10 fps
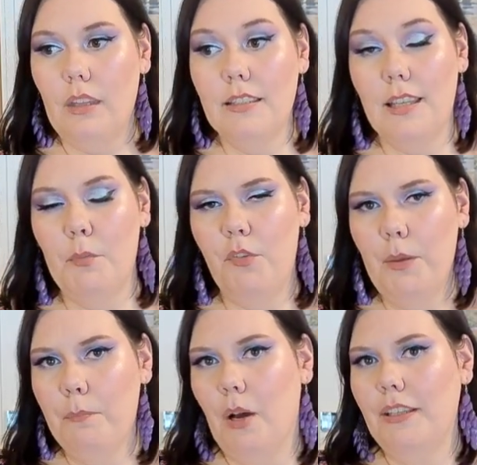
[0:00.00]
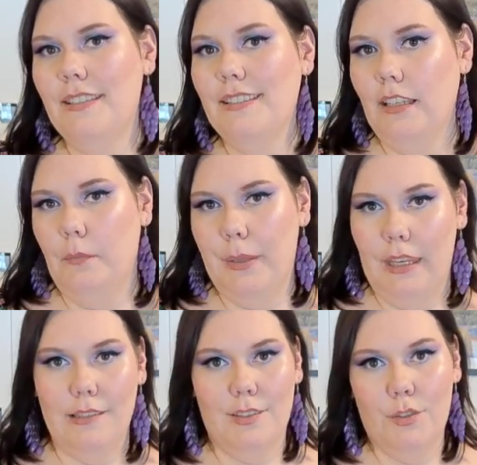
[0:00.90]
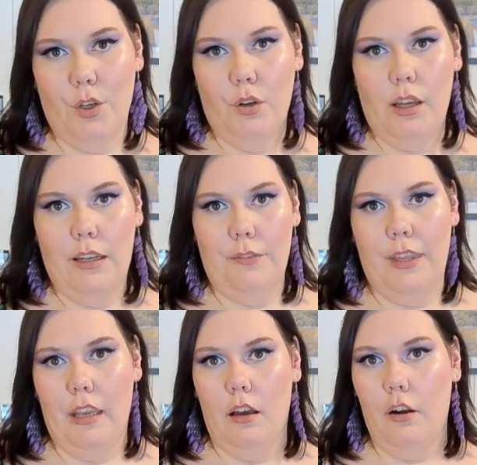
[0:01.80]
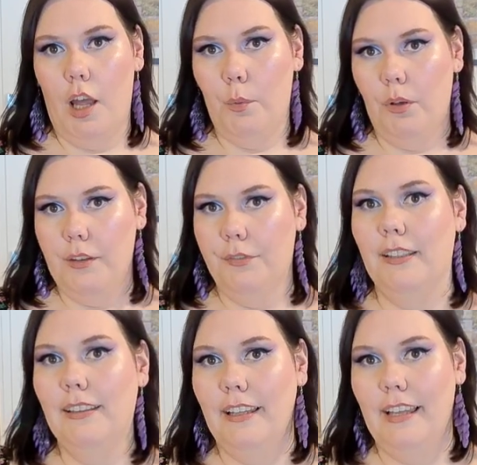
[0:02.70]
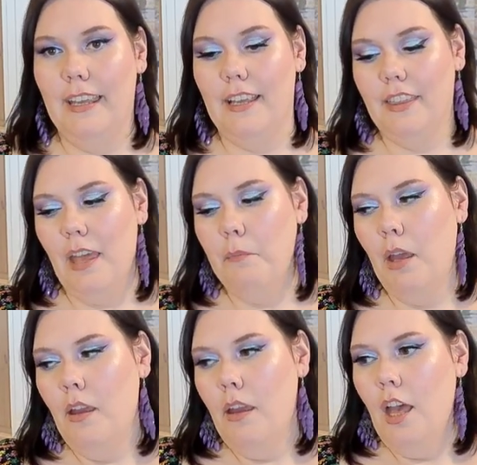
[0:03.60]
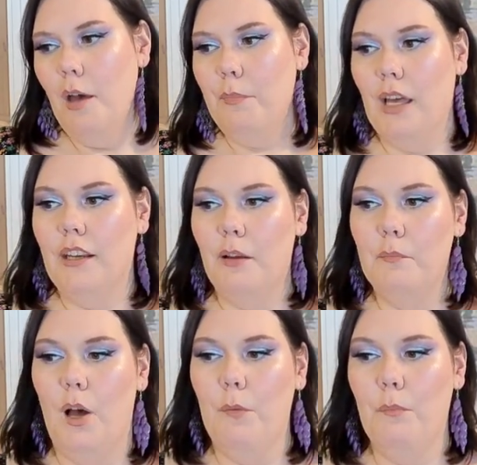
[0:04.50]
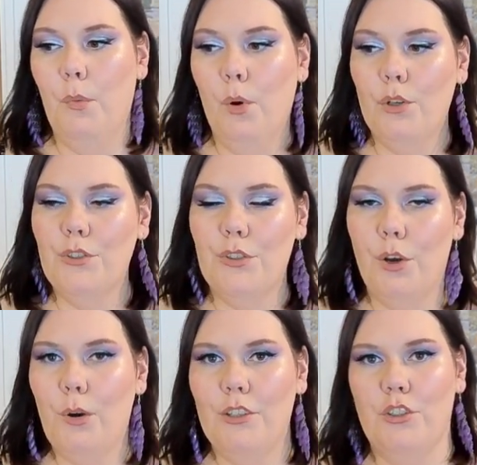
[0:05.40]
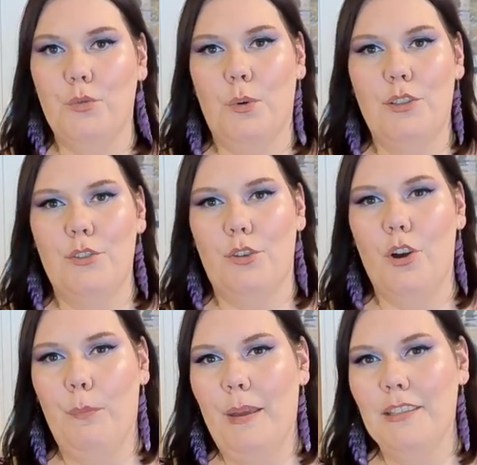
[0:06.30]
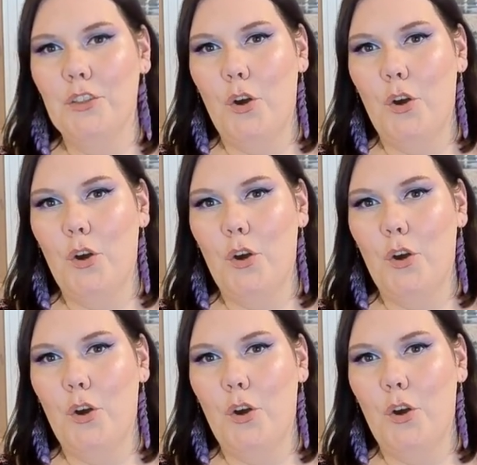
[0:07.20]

some of them might still be in stock, and if they are, I will definitely link them. But more so, I just want to comment